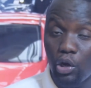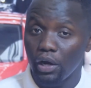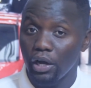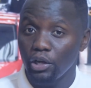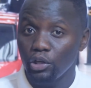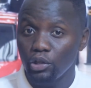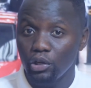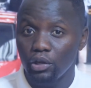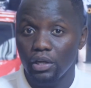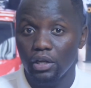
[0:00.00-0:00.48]
are
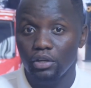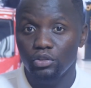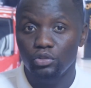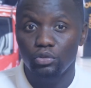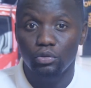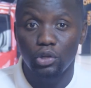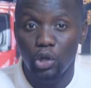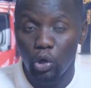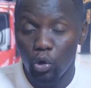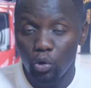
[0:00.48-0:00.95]
you looking to
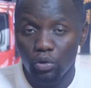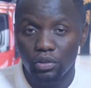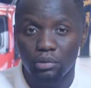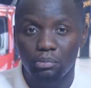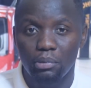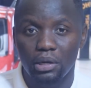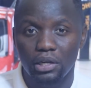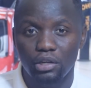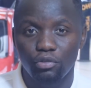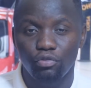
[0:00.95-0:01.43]
loan the
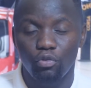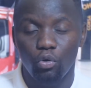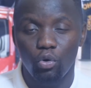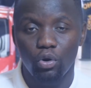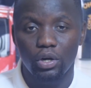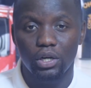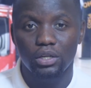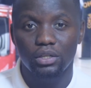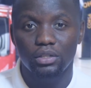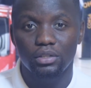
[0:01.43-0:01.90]
money
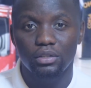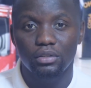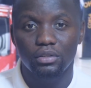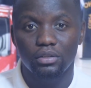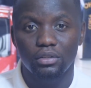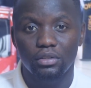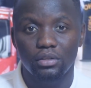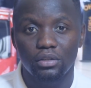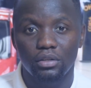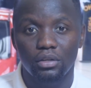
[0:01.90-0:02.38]
for?
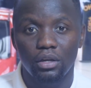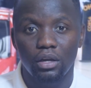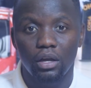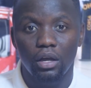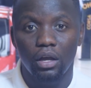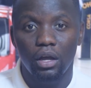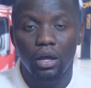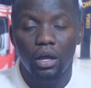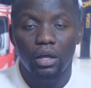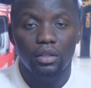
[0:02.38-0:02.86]

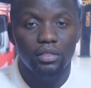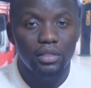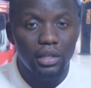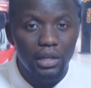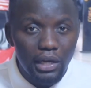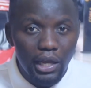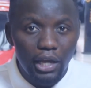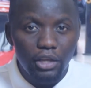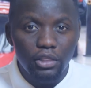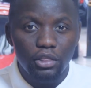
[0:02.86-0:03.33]
The
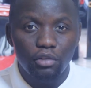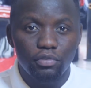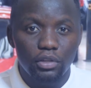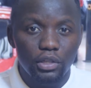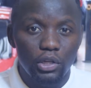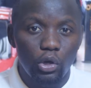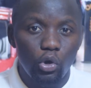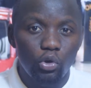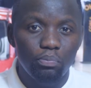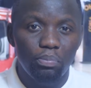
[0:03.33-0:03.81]
length of the
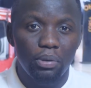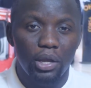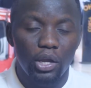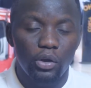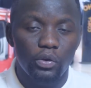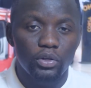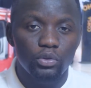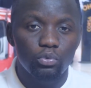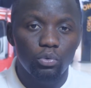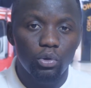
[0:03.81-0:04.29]
loan
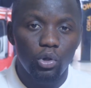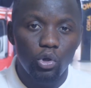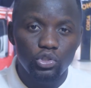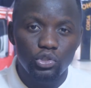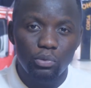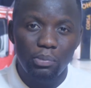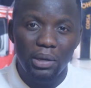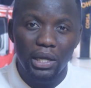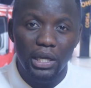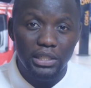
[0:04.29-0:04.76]
period will
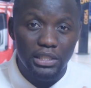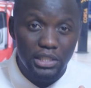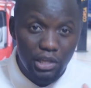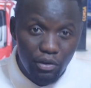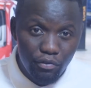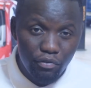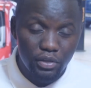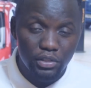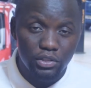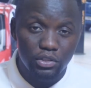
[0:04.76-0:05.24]
also make a
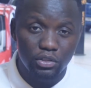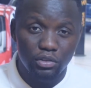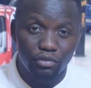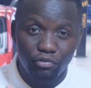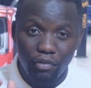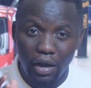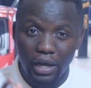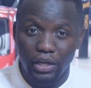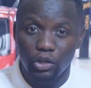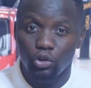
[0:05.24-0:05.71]
difference to the
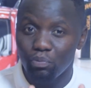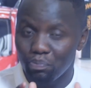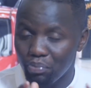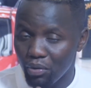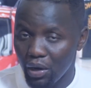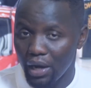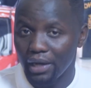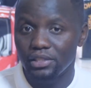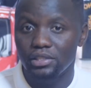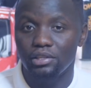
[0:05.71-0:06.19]
final
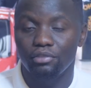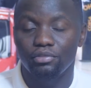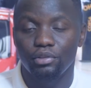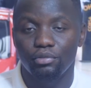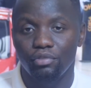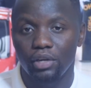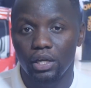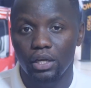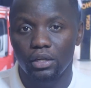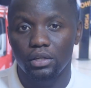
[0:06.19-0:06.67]
price of the
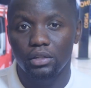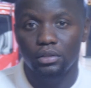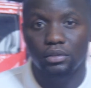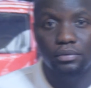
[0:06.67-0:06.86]
vehicle.